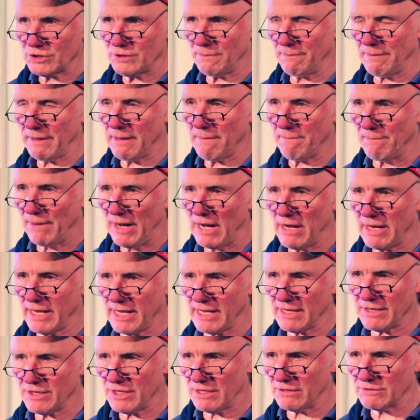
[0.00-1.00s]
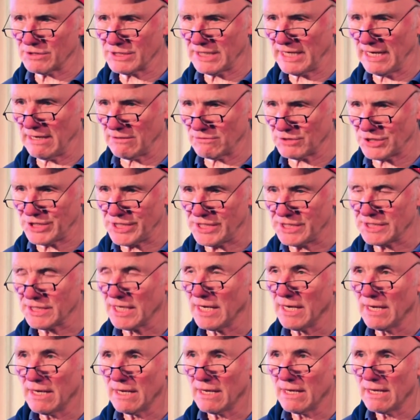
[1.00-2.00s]
to be buying those
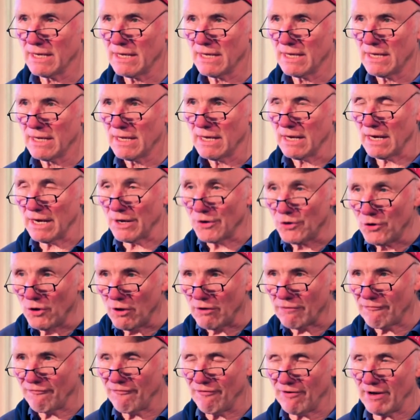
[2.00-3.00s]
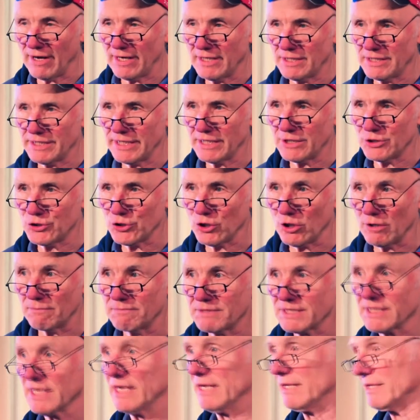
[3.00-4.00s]
houses are not finding
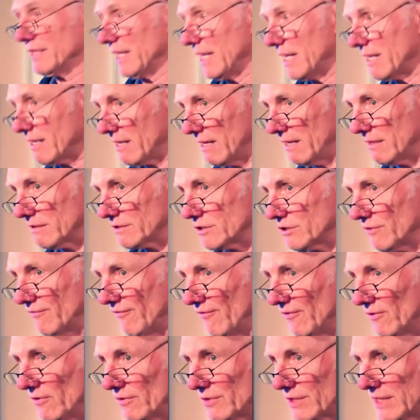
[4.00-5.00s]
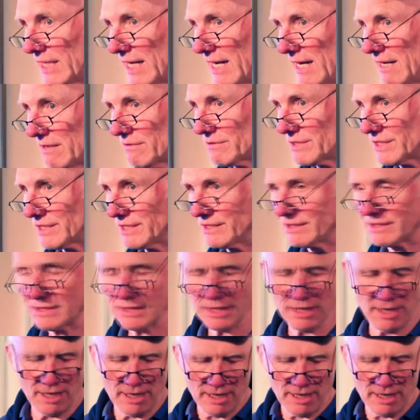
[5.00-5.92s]
jobs. They can't afford the houses.